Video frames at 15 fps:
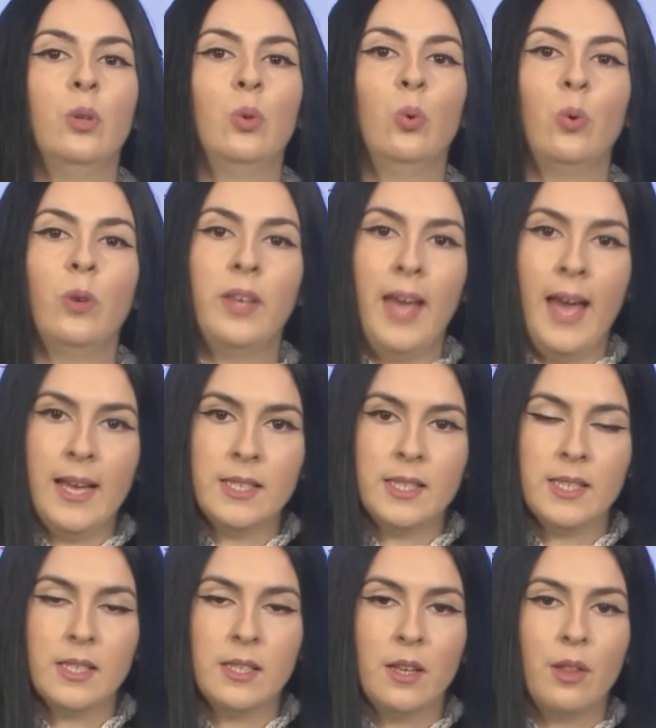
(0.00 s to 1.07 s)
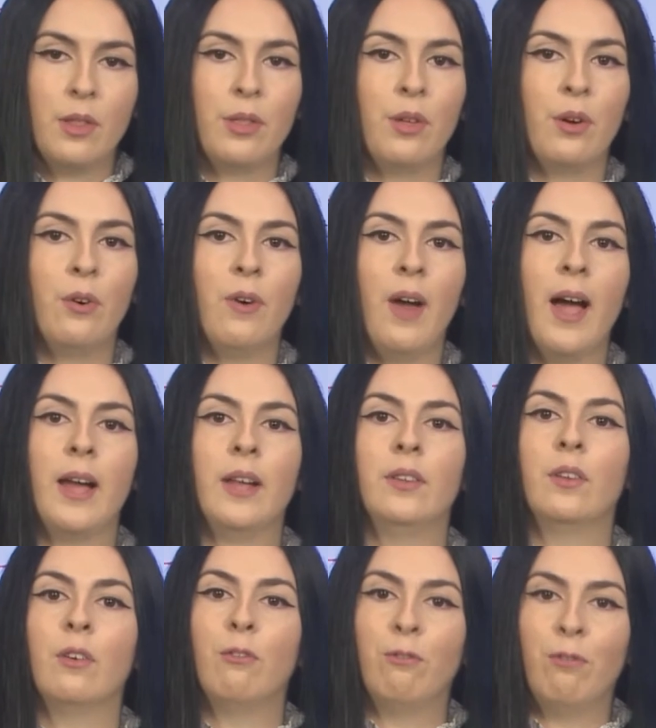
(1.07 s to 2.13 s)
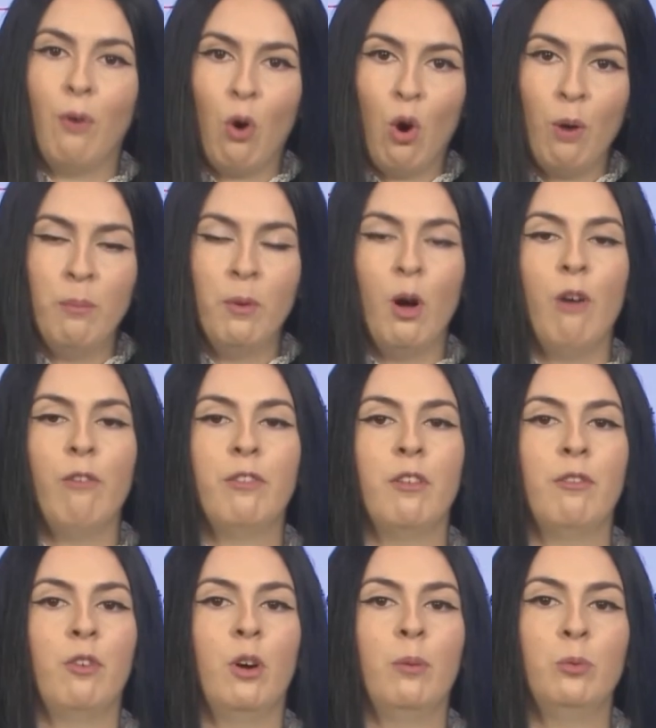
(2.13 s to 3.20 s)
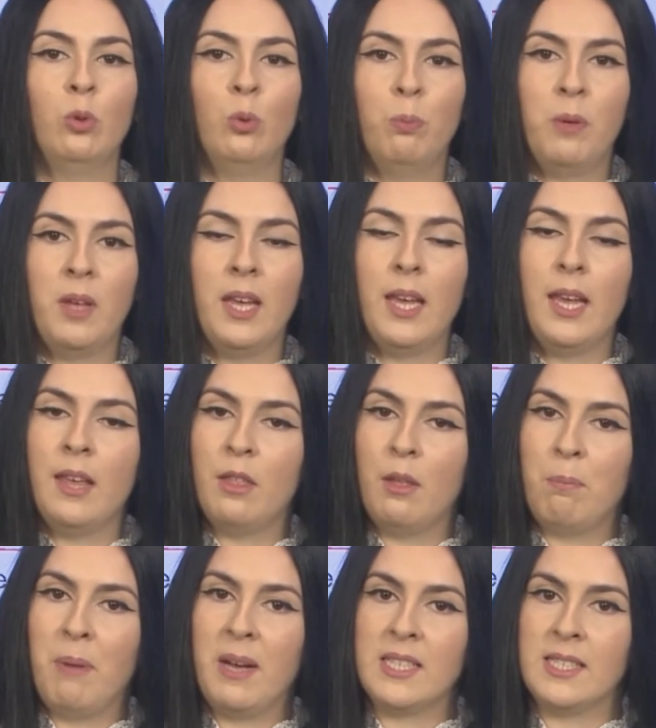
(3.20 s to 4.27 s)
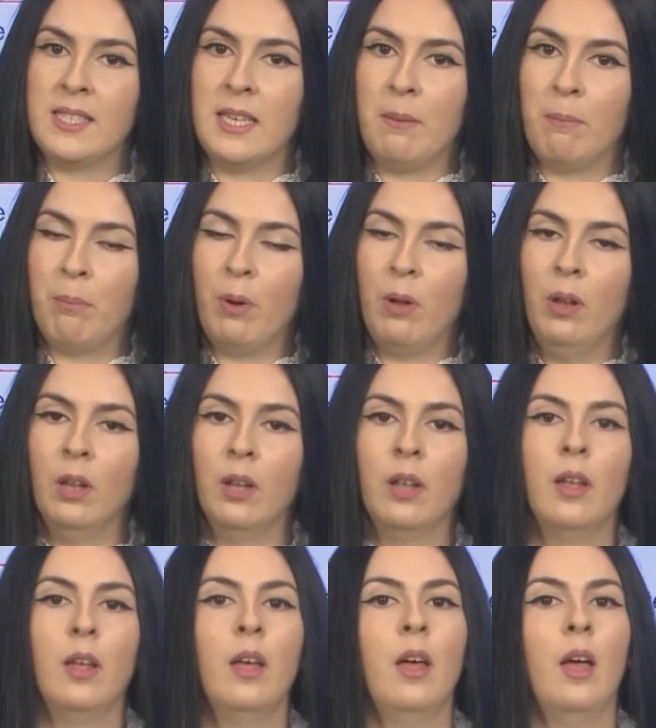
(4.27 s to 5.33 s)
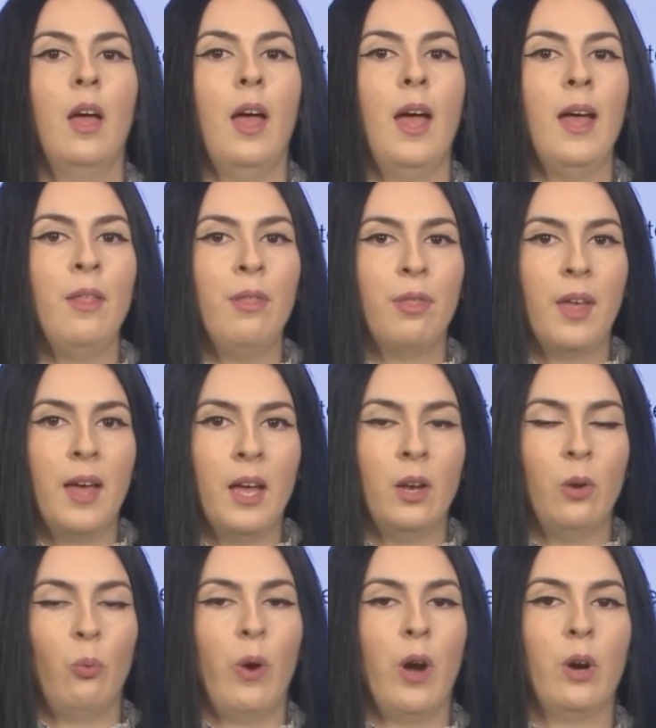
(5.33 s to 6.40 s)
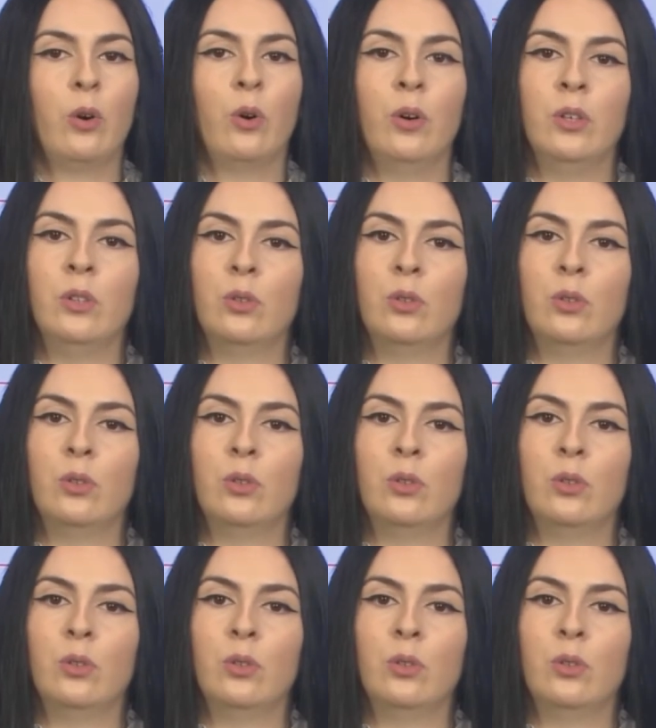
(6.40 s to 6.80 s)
to guess the right form of the verb to be in the past simple, and then we're going